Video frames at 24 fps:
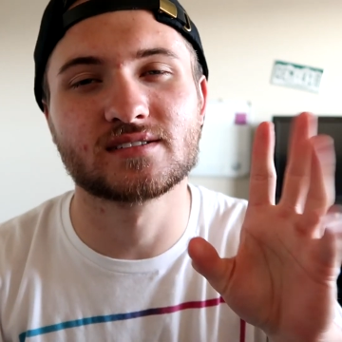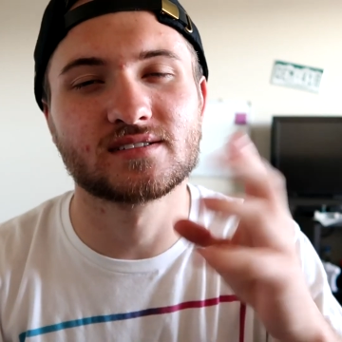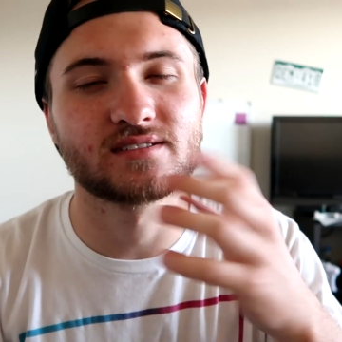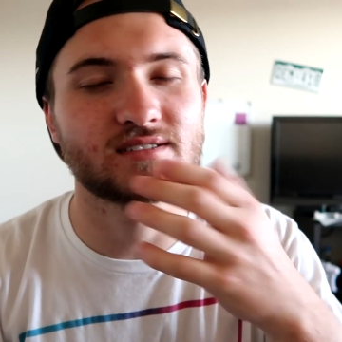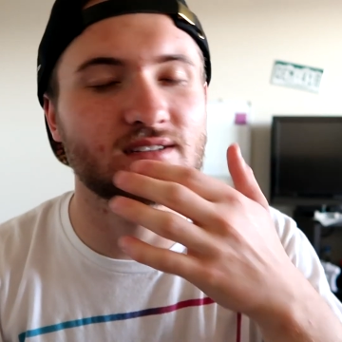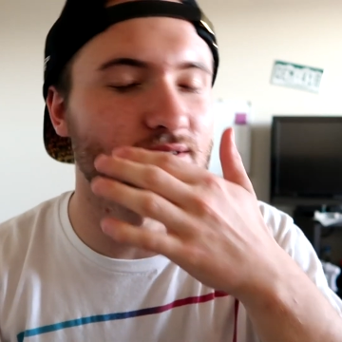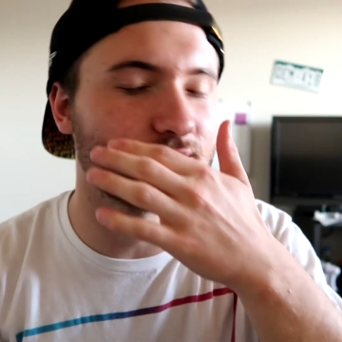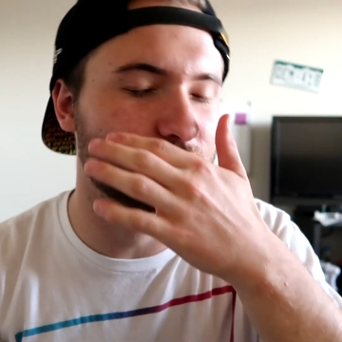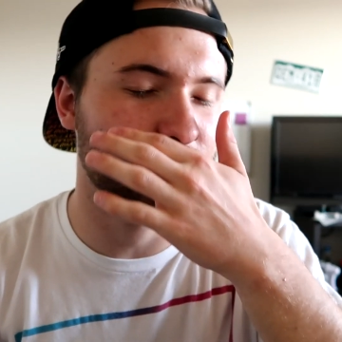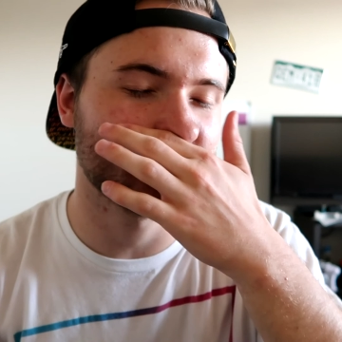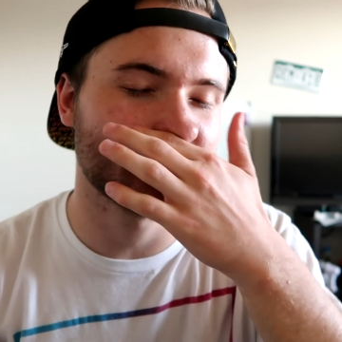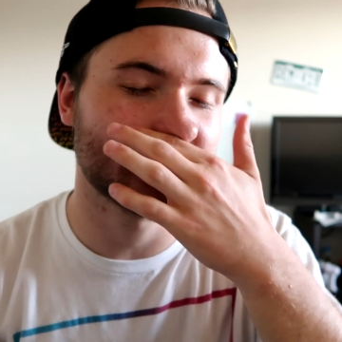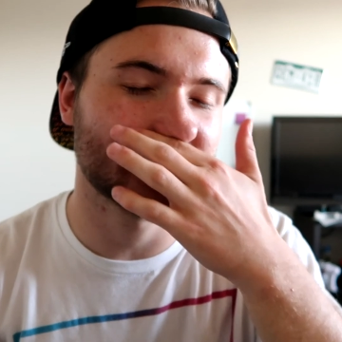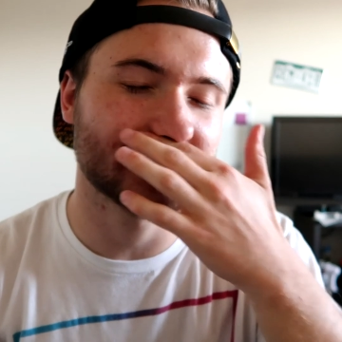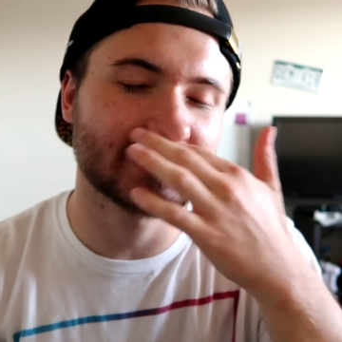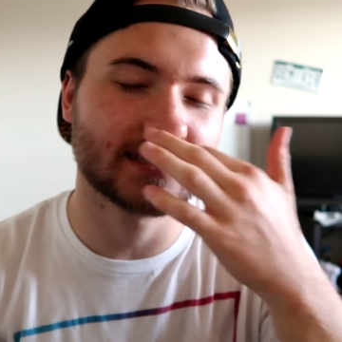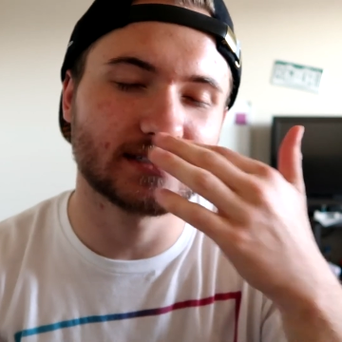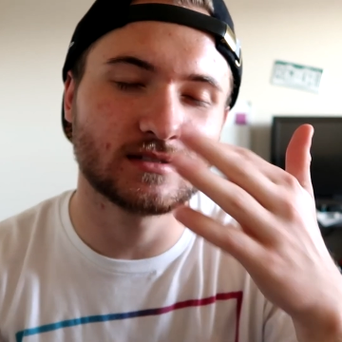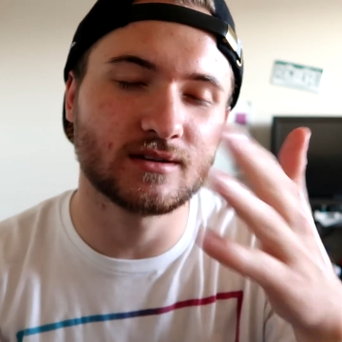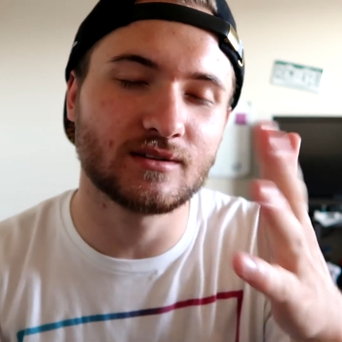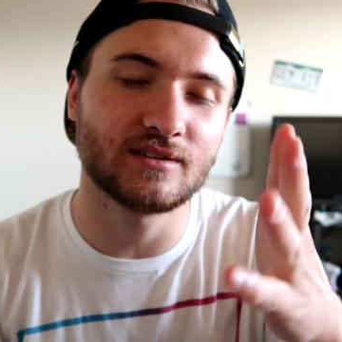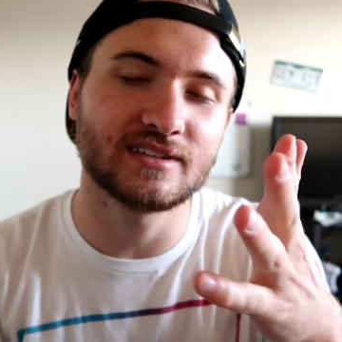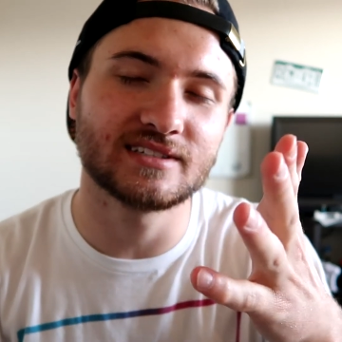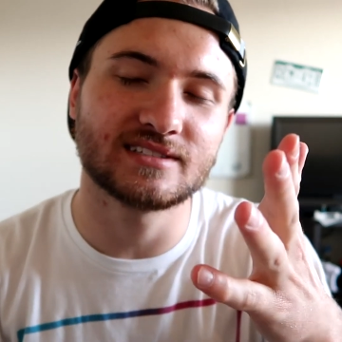Don't do drugs.
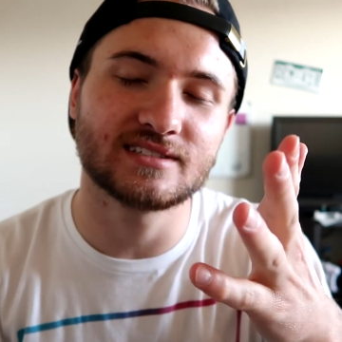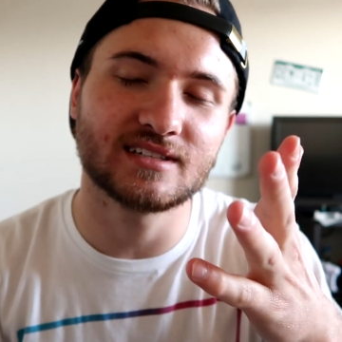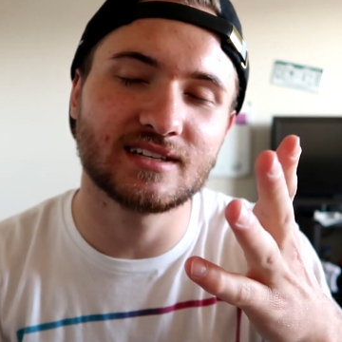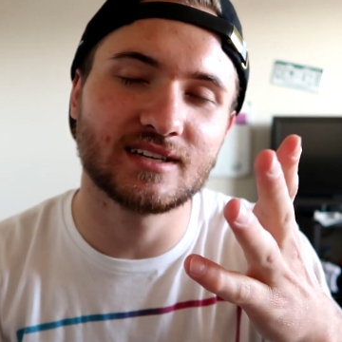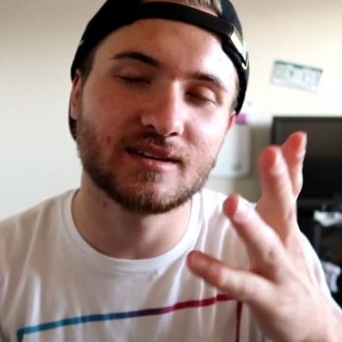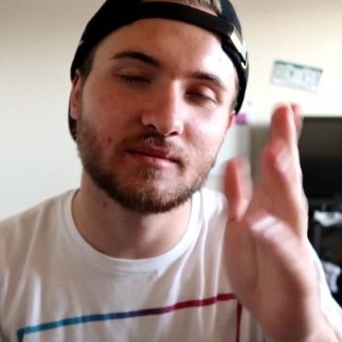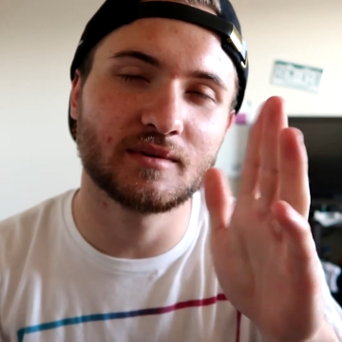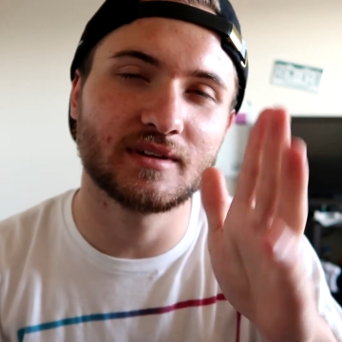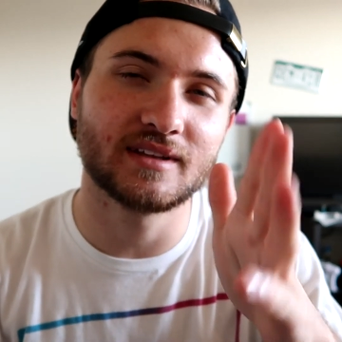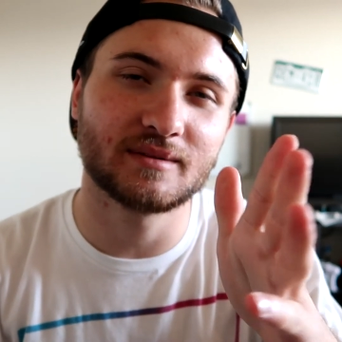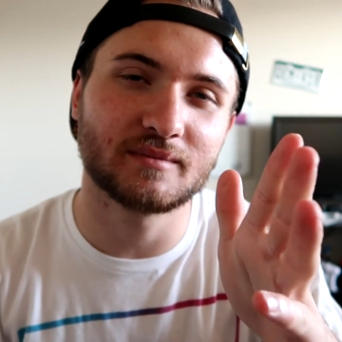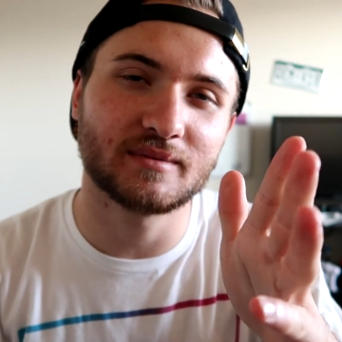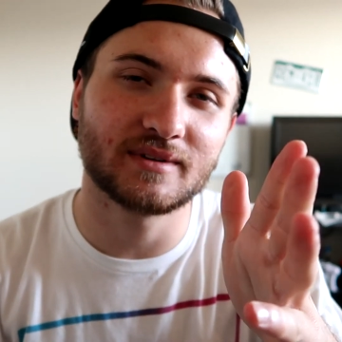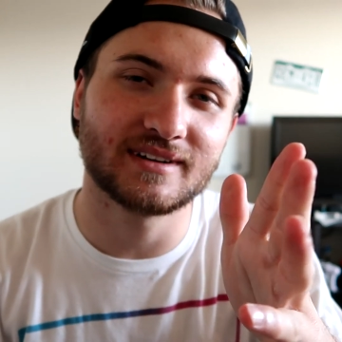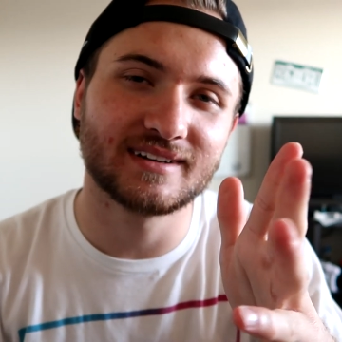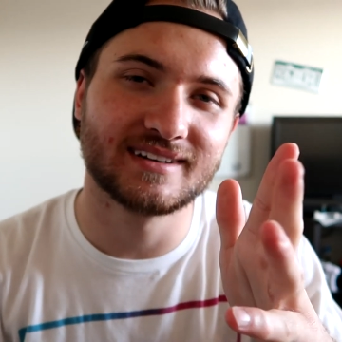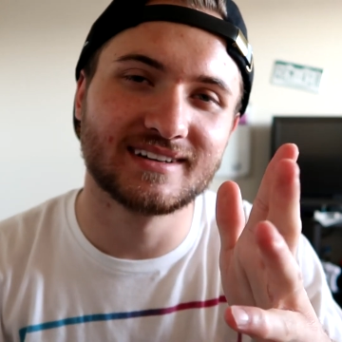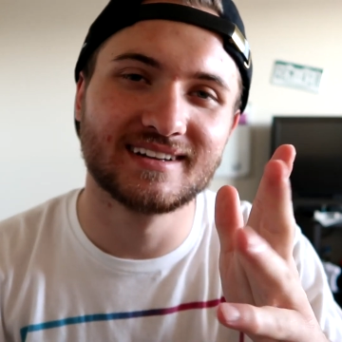Don't listen to him.